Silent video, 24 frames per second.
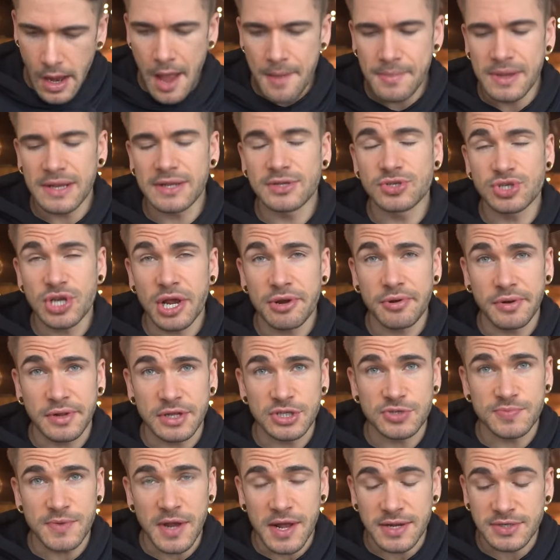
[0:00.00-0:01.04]
I mean, in general,
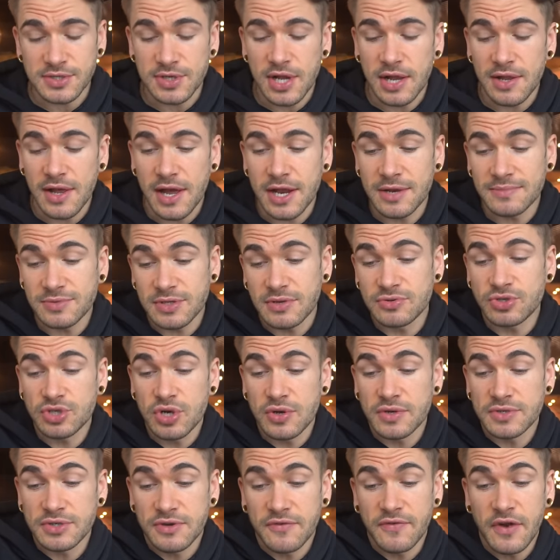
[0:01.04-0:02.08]
let's be honest, a lot of items I
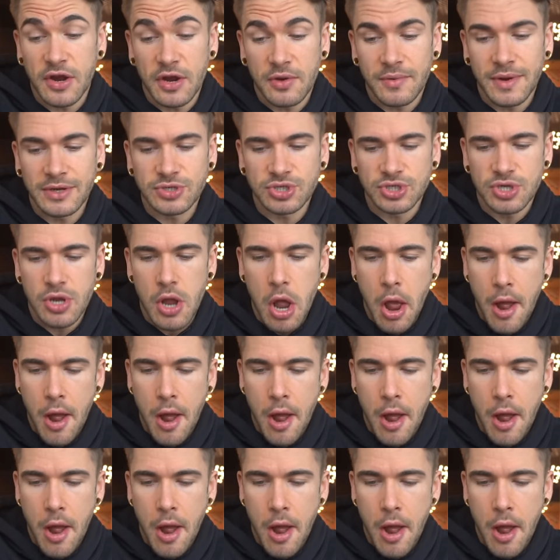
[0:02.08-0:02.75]
chose are very rich.